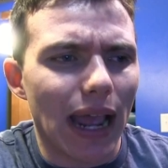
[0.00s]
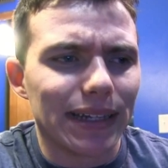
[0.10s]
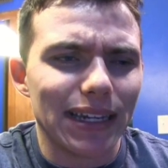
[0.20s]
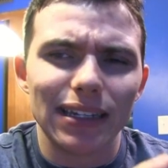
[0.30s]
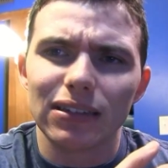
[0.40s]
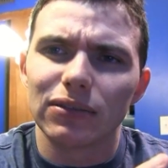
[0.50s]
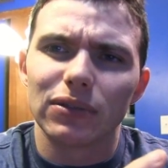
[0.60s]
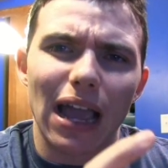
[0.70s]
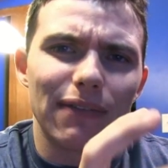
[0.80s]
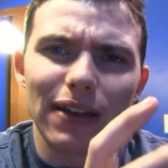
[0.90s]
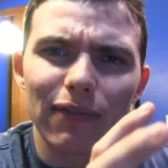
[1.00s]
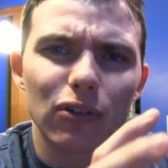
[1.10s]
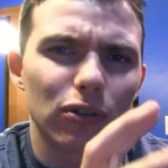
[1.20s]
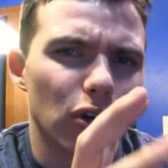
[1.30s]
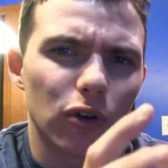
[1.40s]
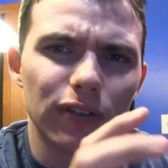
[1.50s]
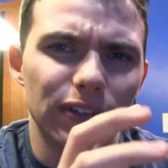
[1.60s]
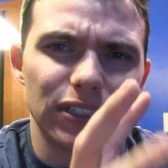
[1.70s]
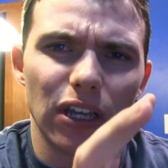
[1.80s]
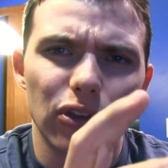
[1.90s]
I've never heard of
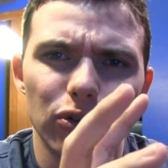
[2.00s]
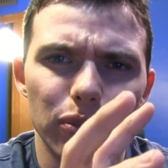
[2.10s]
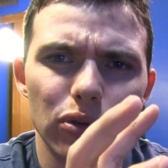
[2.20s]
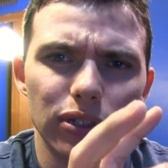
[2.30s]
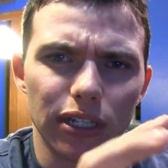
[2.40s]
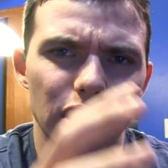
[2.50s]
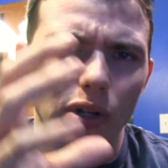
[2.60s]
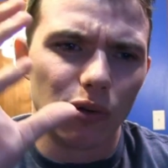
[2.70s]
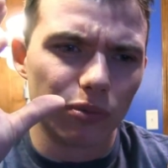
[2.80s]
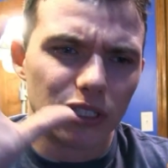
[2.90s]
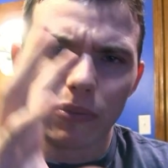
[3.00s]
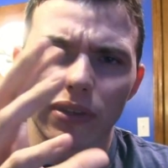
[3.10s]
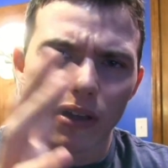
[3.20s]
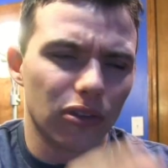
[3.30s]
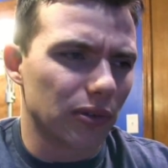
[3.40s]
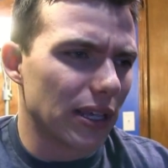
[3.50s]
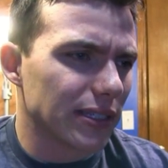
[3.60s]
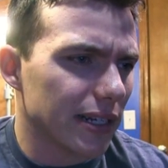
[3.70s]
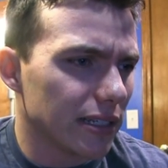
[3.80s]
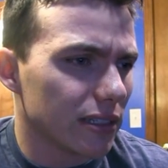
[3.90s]
his other music, you know, some of the other things
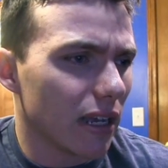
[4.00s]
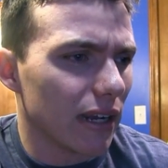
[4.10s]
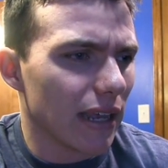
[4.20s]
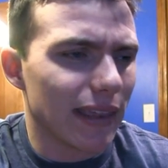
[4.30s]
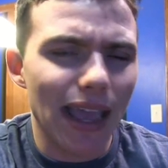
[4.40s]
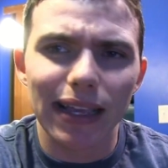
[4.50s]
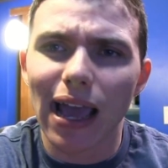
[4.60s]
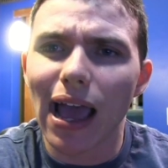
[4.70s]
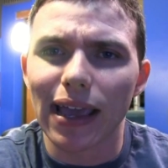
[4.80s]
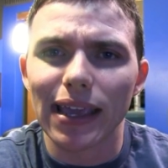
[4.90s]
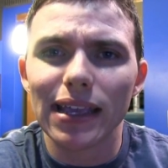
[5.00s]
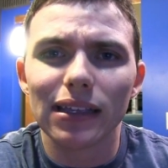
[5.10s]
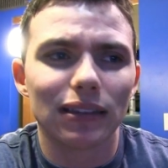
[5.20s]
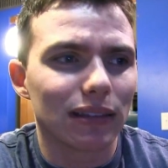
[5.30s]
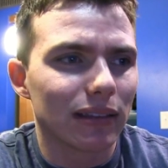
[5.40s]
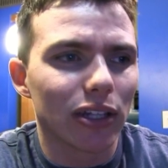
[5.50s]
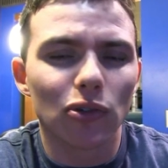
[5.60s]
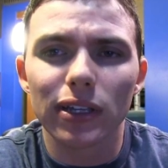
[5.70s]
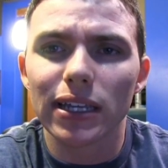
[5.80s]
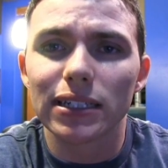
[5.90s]
that he's done. And that guy, he
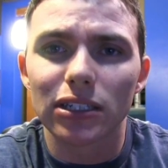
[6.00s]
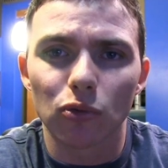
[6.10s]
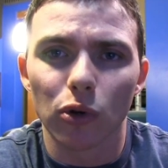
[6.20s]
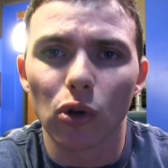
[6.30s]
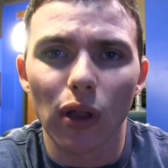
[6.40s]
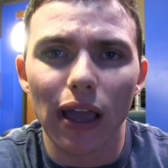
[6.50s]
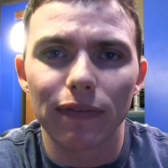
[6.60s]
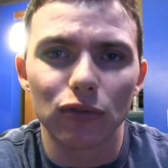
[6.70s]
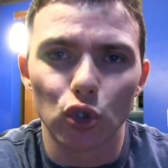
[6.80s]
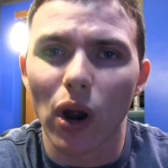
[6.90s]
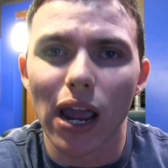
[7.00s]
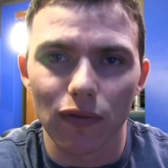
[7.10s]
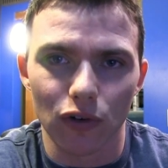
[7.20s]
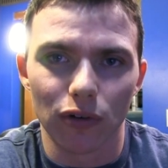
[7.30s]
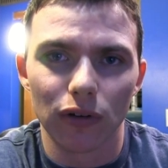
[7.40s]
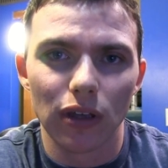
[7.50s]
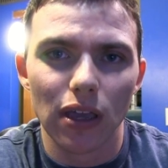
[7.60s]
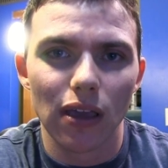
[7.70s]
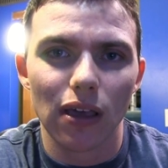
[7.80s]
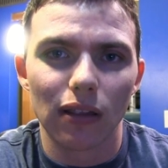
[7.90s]
literally is the real life driver.
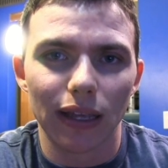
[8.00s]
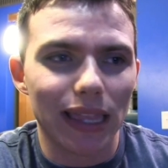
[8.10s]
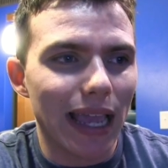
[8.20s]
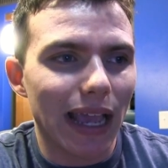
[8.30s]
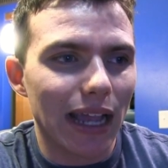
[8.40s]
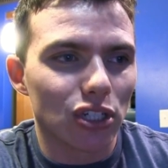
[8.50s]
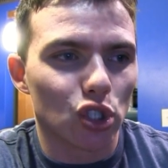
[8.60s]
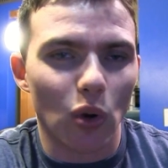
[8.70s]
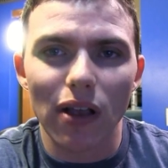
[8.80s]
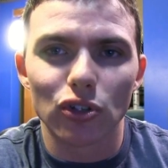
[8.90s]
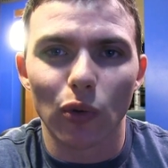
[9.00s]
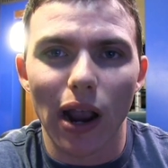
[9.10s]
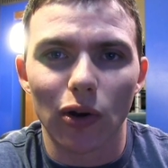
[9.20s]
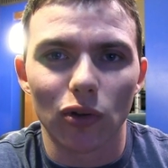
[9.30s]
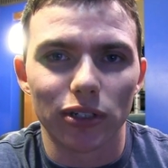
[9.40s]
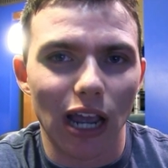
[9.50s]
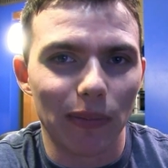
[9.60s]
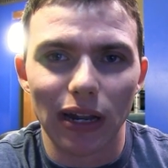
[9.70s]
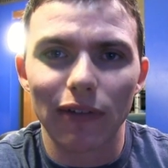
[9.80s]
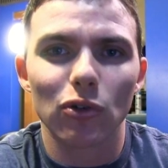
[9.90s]
Like, that guy just drives around all the
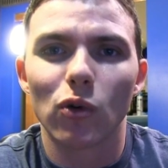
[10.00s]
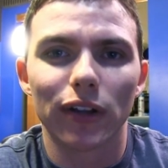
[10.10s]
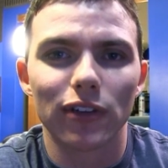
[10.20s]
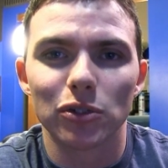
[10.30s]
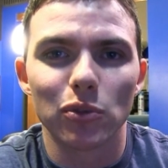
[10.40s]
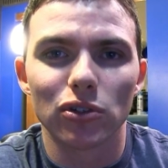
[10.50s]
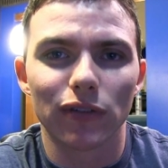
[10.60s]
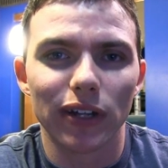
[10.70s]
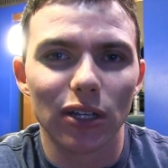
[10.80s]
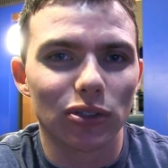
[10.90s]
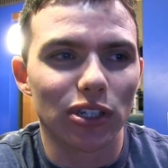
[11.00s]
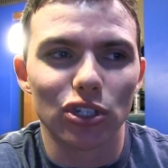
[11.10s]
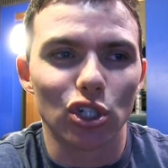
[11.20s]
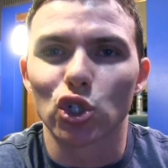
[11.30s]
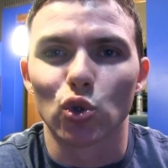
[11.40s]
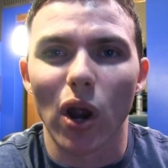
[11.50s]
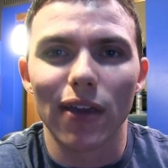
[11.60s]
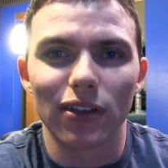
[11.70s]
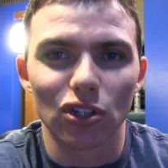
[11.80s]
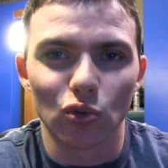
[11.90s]
time. And every one of his music videos, he's just
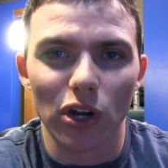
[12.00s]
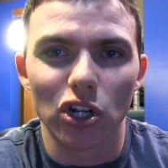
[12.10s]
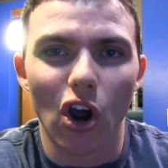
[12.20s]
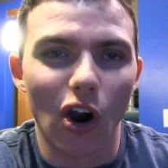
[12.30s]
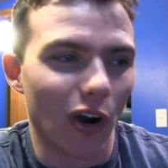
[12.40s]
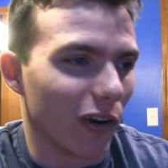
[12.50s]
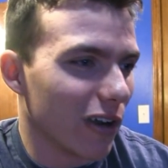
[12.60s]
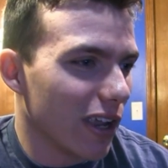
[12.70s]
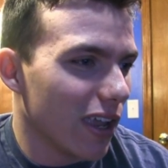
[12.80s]
driving his red car.